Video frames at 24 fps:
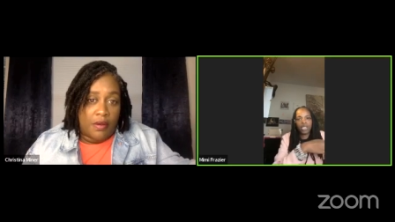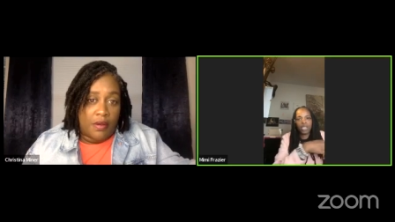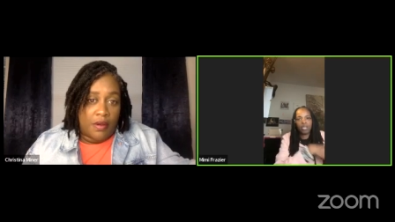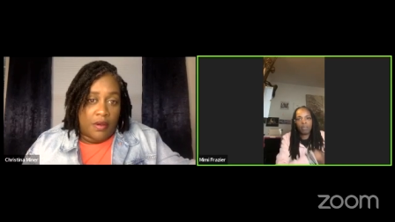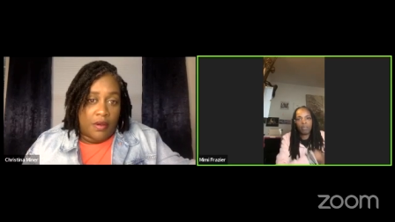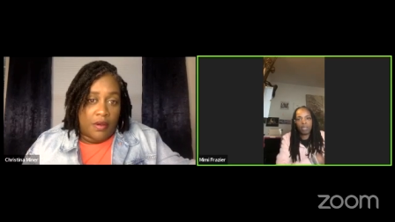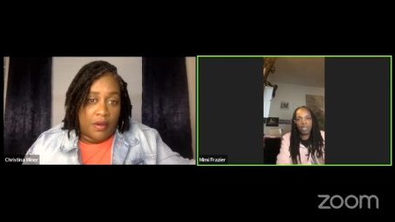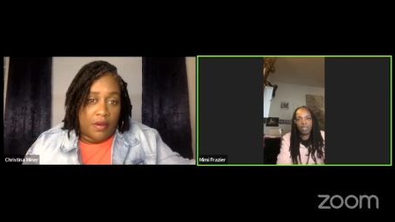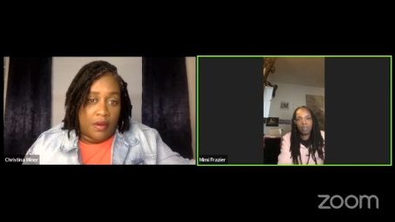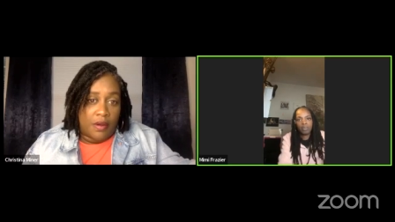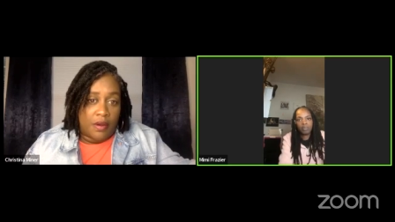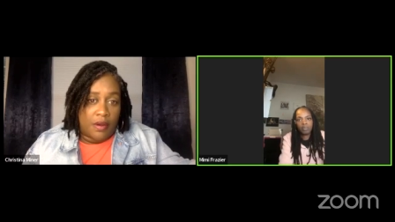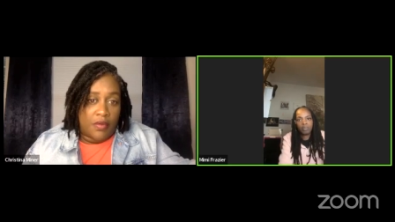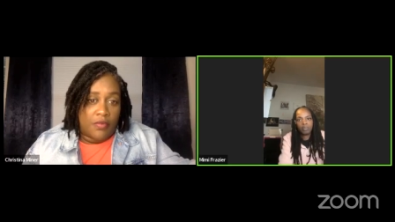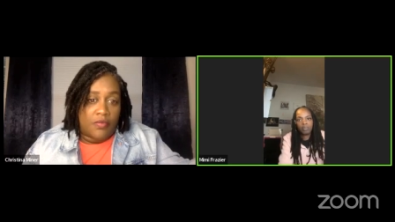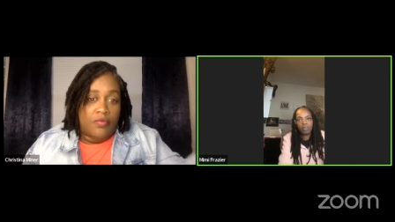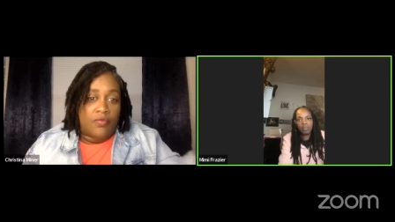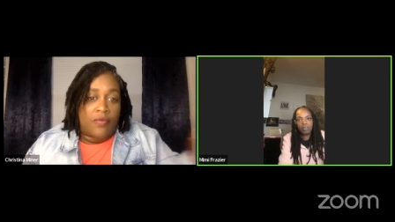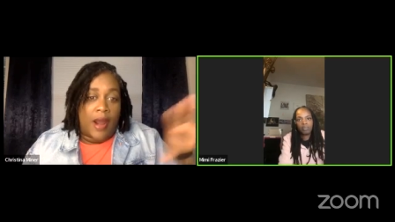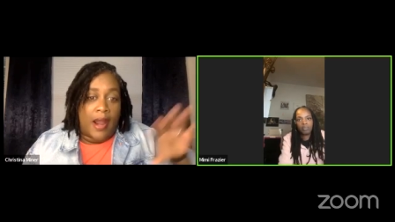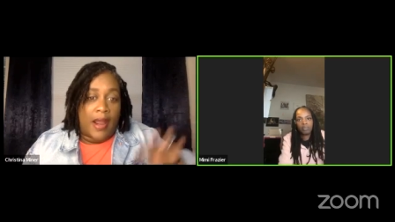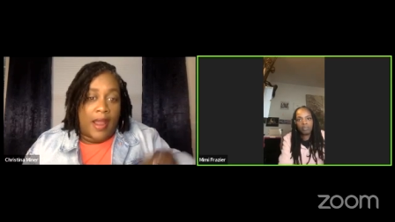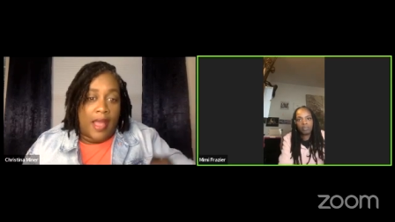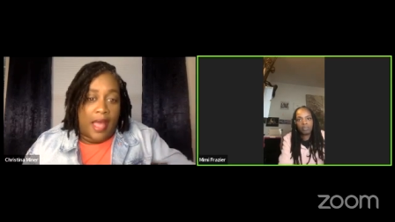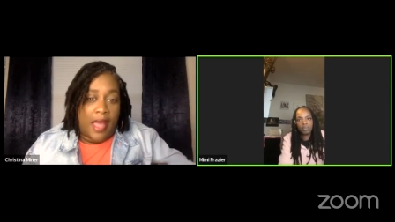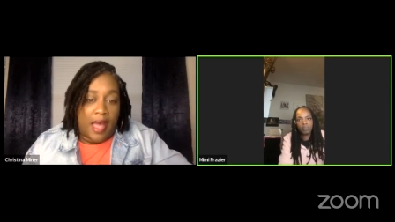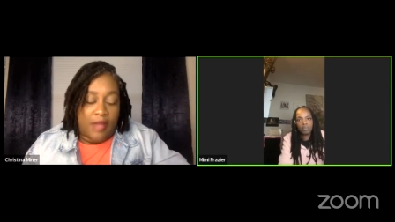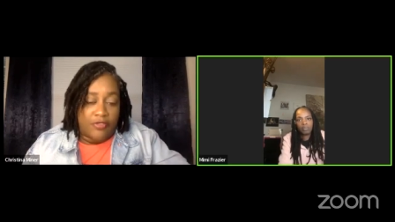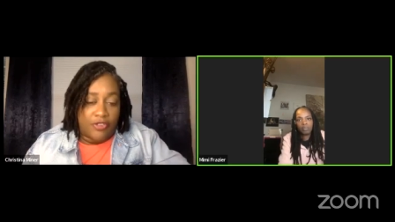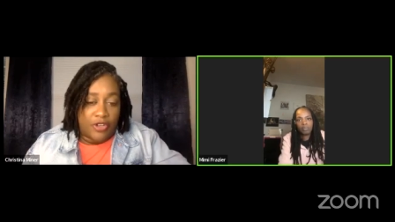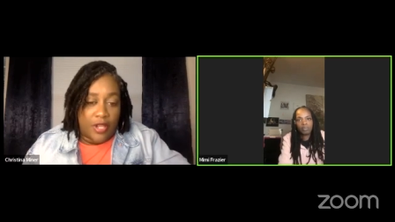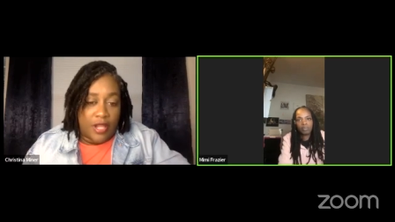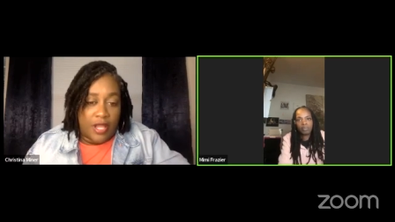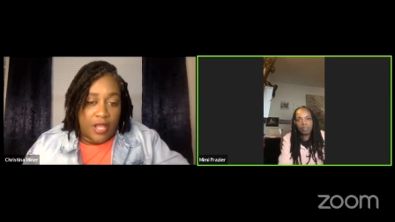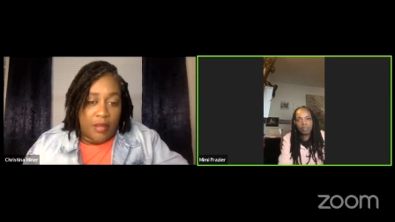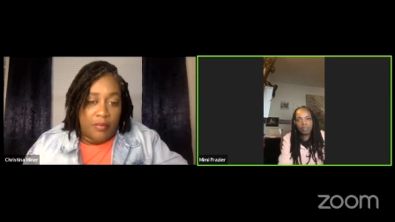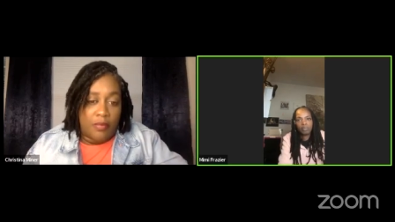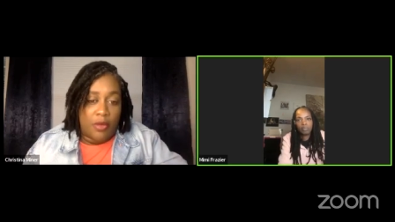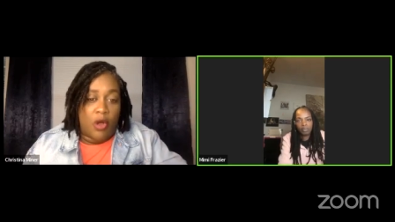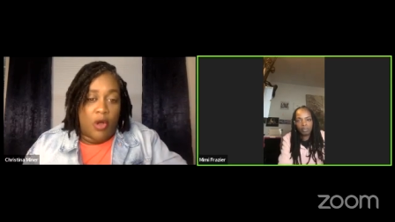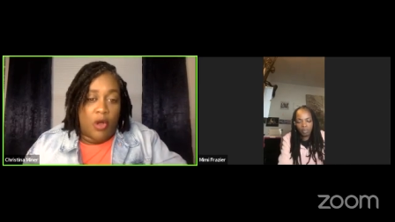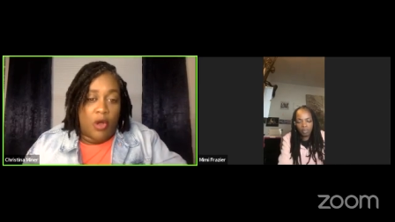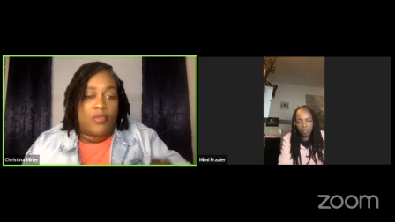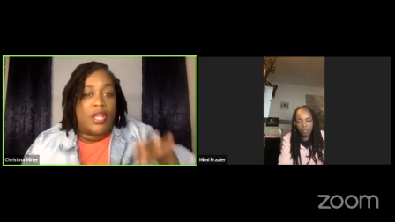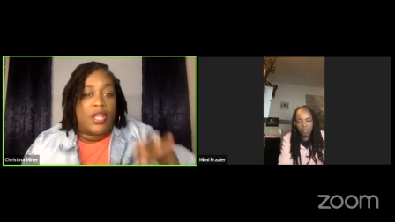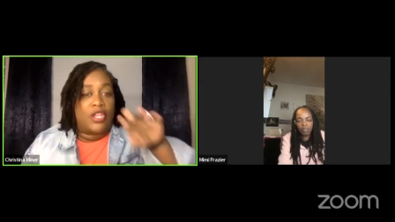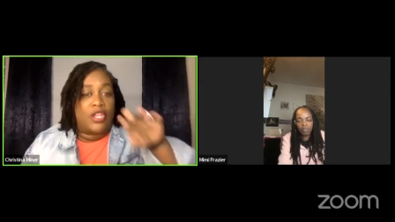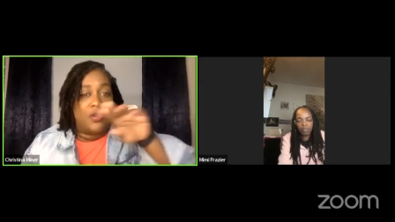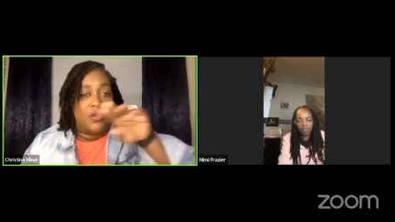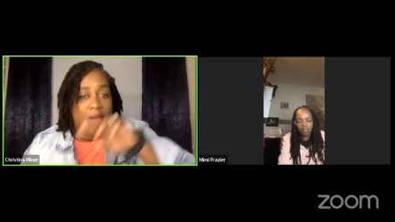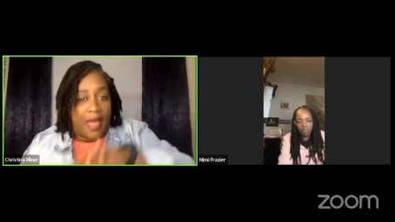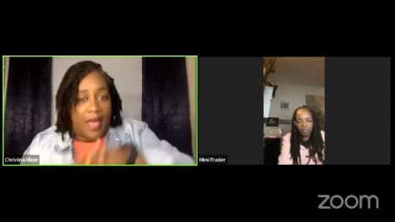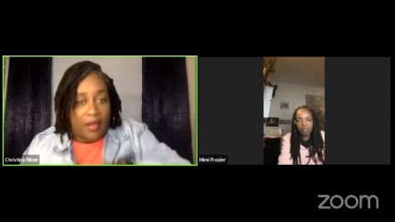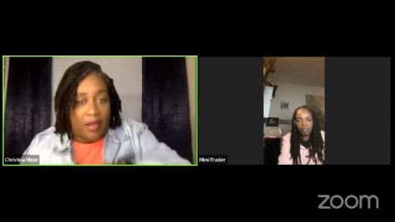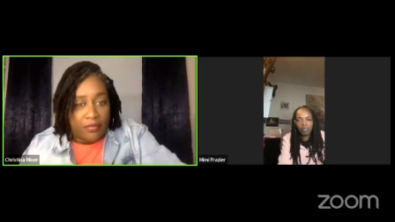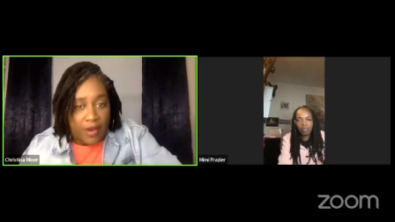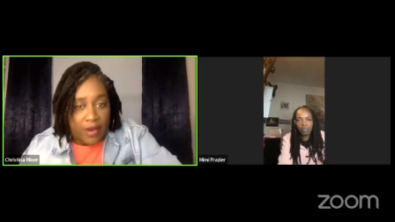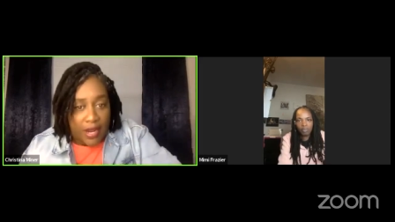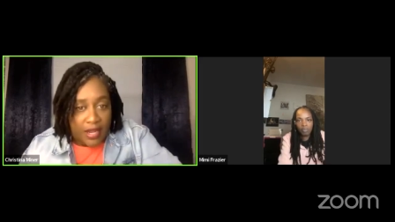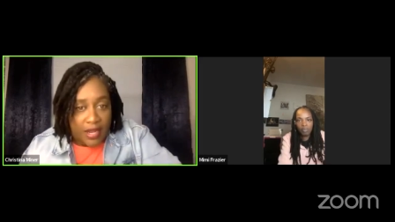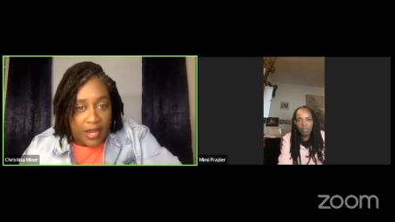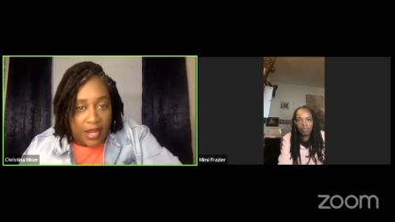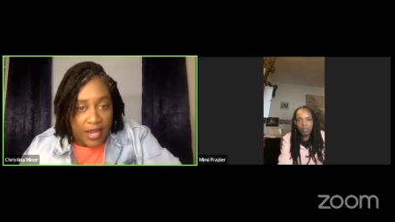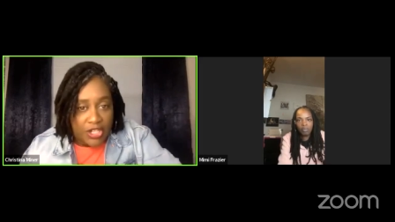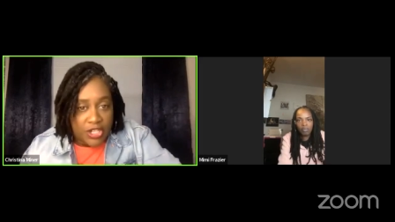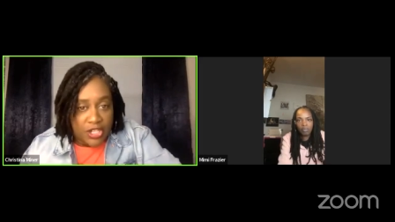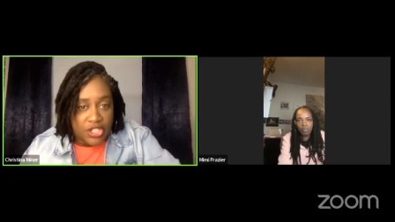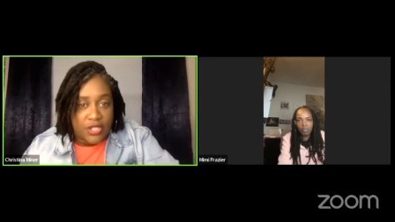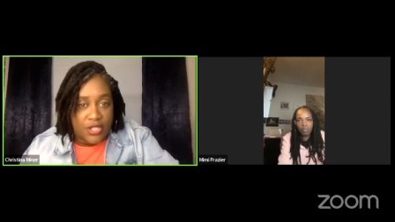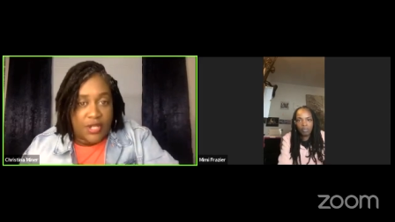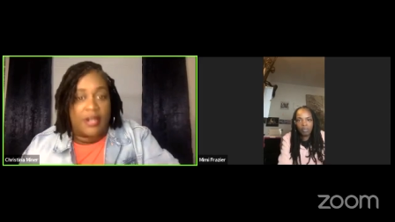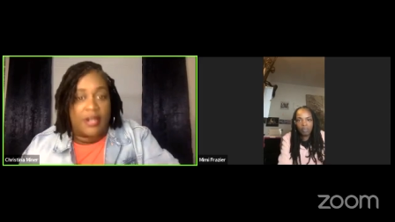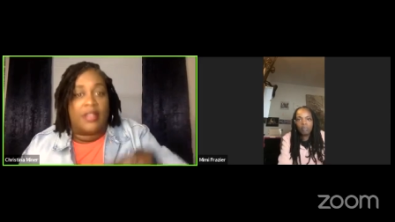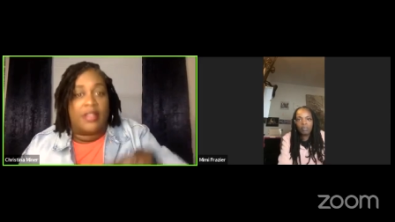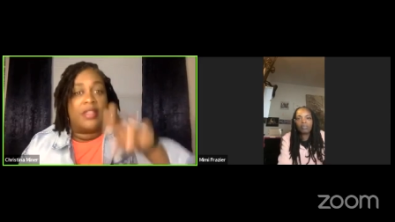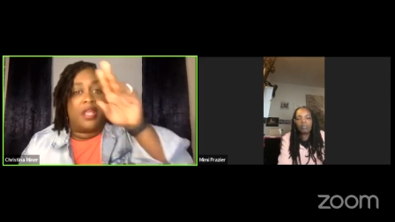chemo. Right after chemo. Then you had radiation.